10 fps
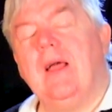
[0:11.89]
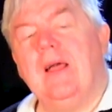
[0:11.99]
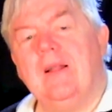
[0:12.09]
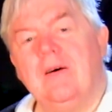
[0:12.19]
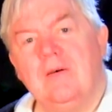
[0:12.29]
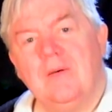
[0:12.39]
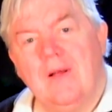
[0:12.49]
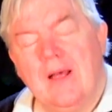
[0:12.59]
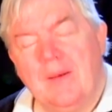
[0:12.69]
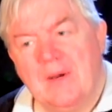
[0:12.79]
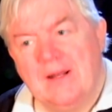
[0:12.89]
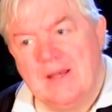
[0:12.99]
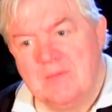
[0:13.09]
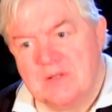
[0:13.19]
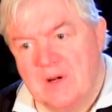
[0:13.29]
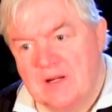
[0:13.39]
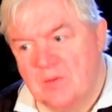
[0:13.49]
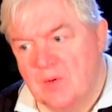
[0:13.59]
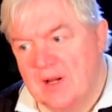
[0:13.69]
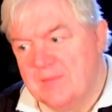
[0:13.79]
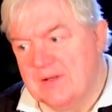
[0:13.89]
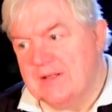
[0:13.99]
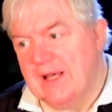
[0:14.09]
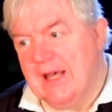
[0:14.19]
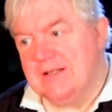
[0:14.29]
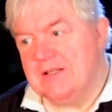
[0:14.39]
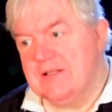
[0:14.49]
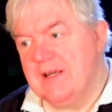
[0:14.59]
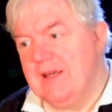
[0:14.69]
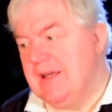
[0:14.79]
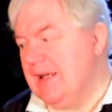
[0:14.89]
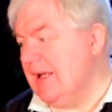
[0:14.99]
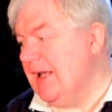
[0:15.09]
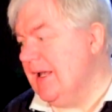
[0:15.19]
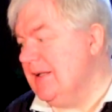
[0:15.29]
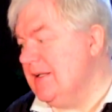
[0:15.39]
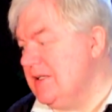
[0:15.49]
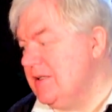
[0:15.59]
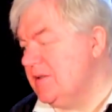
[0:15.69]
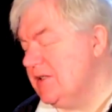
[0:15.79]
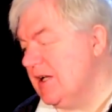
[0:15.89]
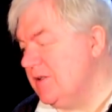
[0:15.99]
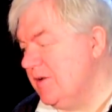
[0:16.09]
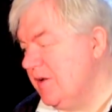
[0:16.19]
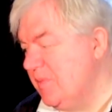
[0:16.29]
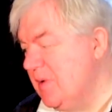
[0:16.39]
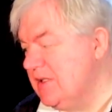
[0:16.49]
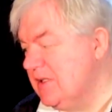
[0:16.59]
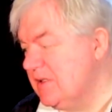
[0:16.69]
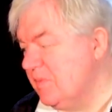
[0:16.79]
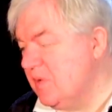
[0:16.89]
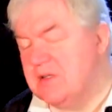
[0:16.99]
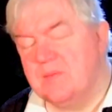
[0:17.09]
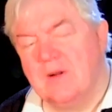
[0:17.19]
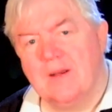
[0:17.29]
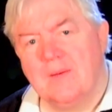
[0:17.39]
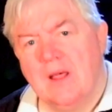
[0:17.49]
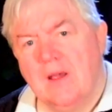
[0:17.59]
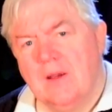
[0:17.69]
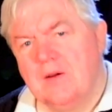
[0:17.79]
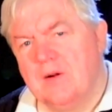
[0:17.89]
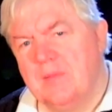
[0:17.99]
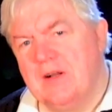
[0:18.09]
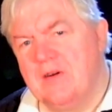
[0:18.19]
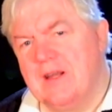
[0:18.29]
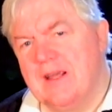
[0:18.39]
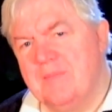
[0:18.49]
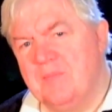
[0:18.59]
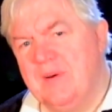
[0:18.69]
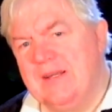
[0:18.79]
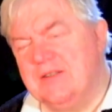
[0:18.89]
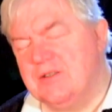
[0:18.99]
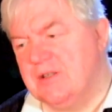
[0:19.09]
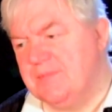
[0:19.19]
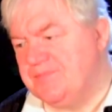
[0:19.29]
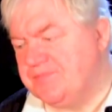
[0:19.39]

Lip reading: Hello, and my name is Michael Wypert, and today in this session on the basics of brass playing, I'm going to be looking at pitch.